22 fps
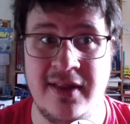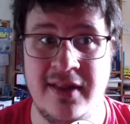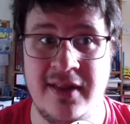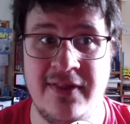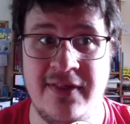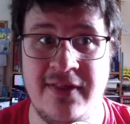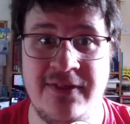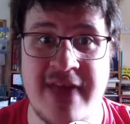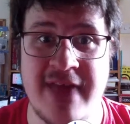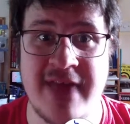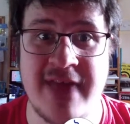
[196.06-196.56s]

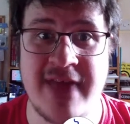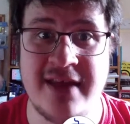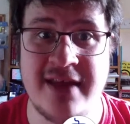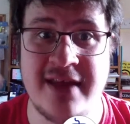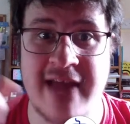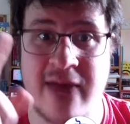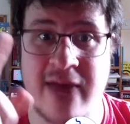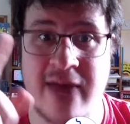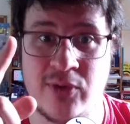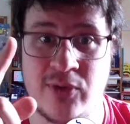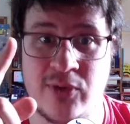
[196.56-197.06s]
Then
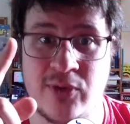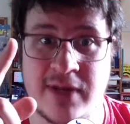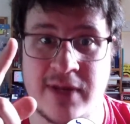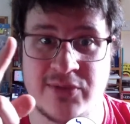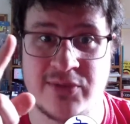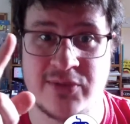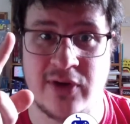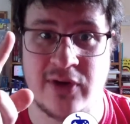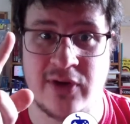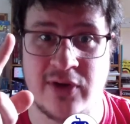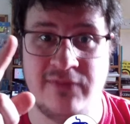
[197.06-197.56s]
Carroll comes
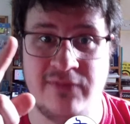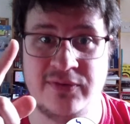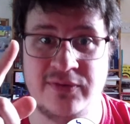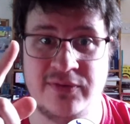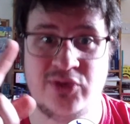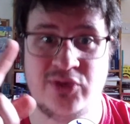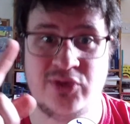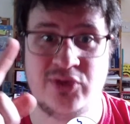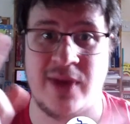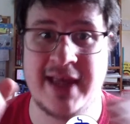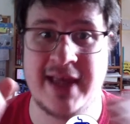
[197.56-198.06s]
off and
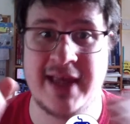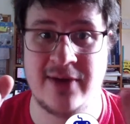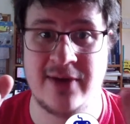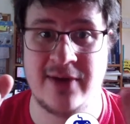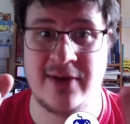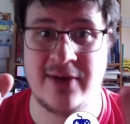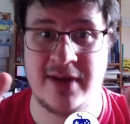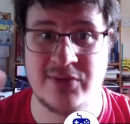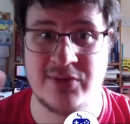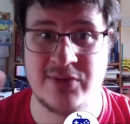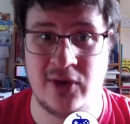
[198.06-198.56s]
Dwight Gayle
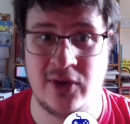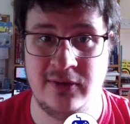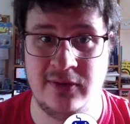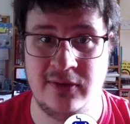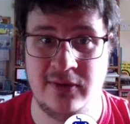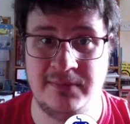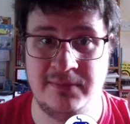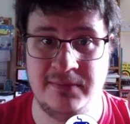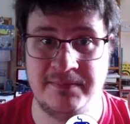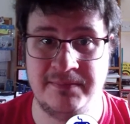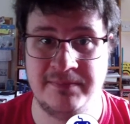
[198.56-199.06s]
comes on.
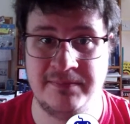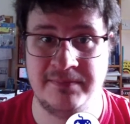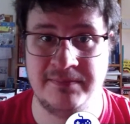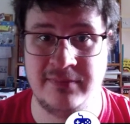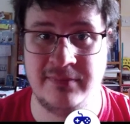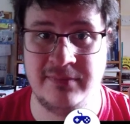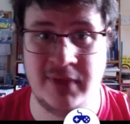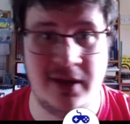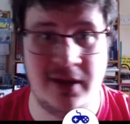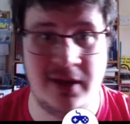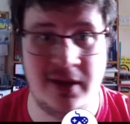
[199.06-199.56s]

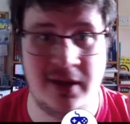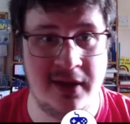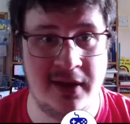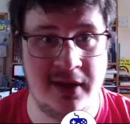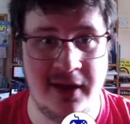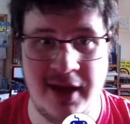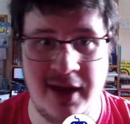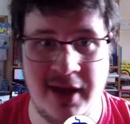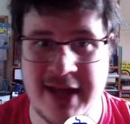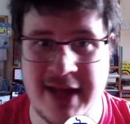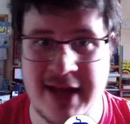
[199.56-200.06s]

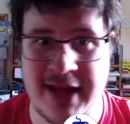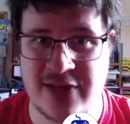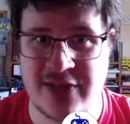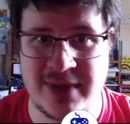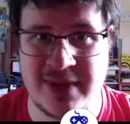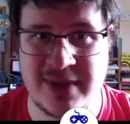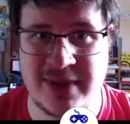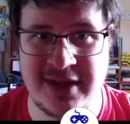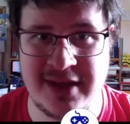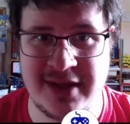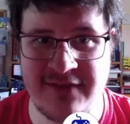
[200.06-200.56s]
And that's when the
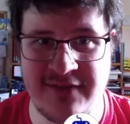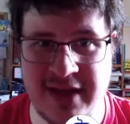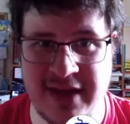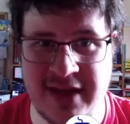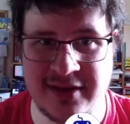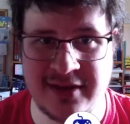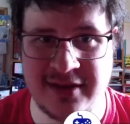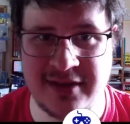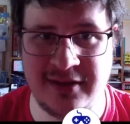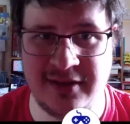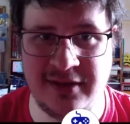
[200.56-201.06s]
defence
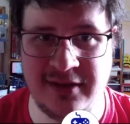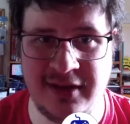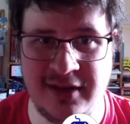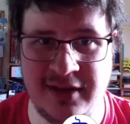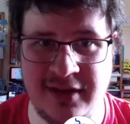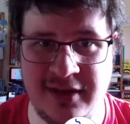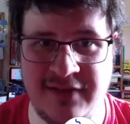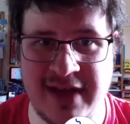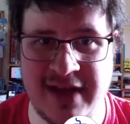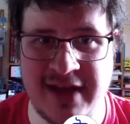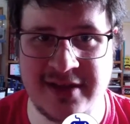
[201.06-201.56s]

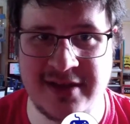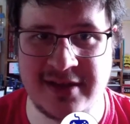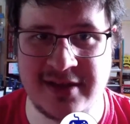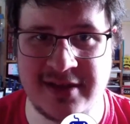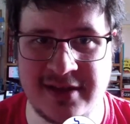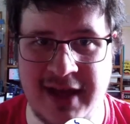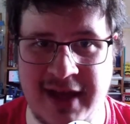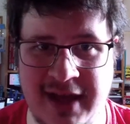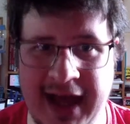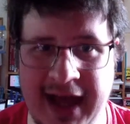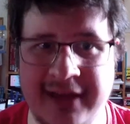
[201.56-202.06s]

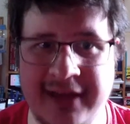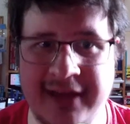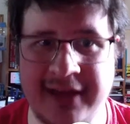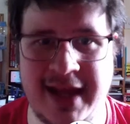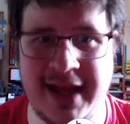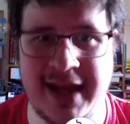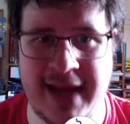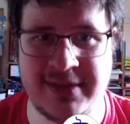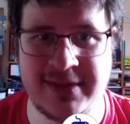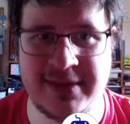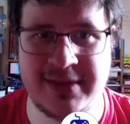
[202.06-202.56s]
had their
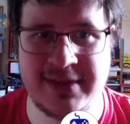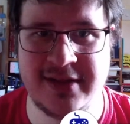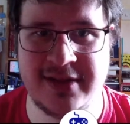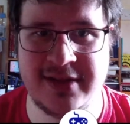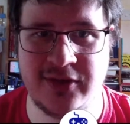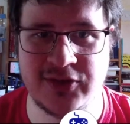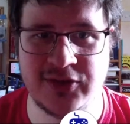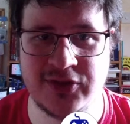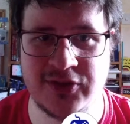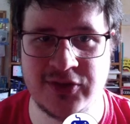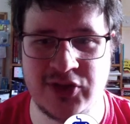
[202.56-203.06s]
lapses in
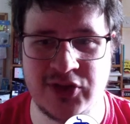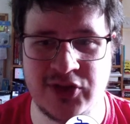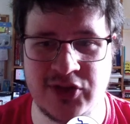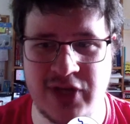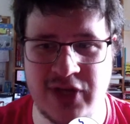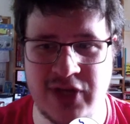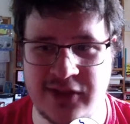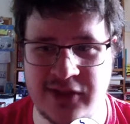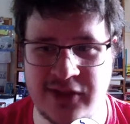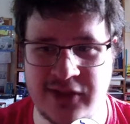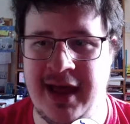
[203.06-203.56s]

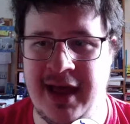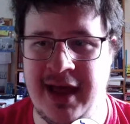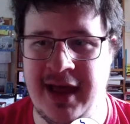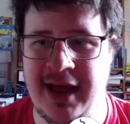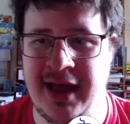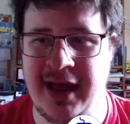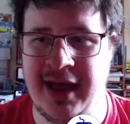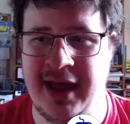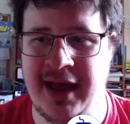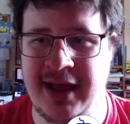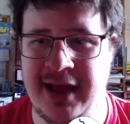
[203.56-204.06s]
concentration.
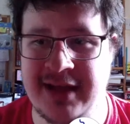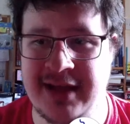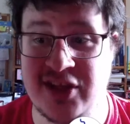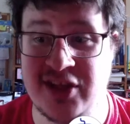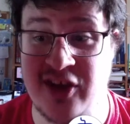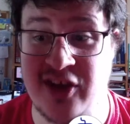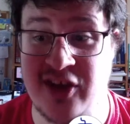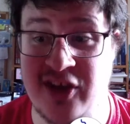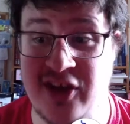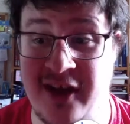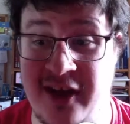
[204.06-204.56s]
And
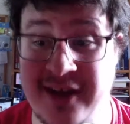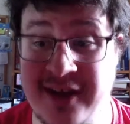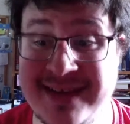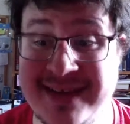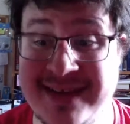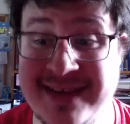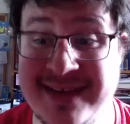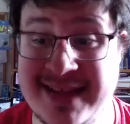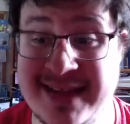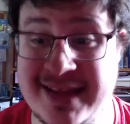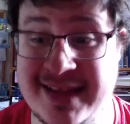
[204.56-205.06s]
I said
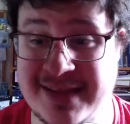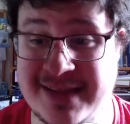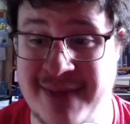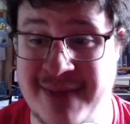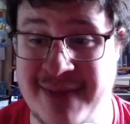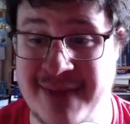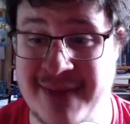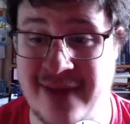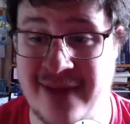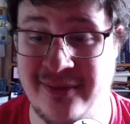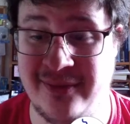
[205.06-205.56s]
this
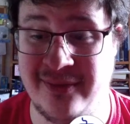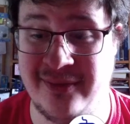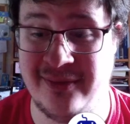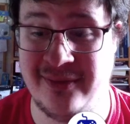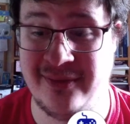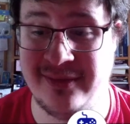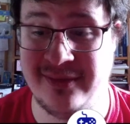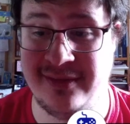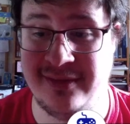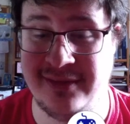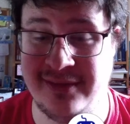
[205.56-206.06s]
about
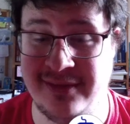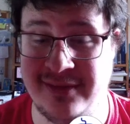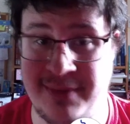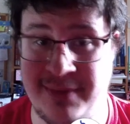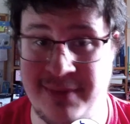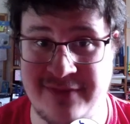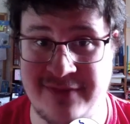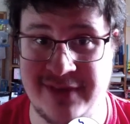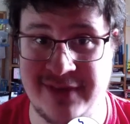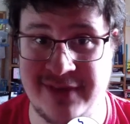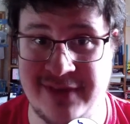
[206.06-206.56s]
the
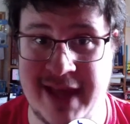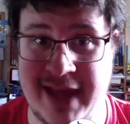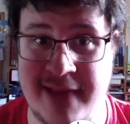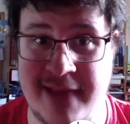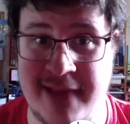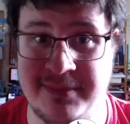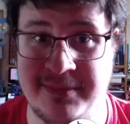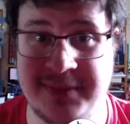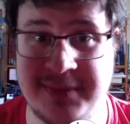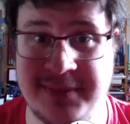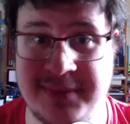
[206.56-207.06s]
Brentford game, but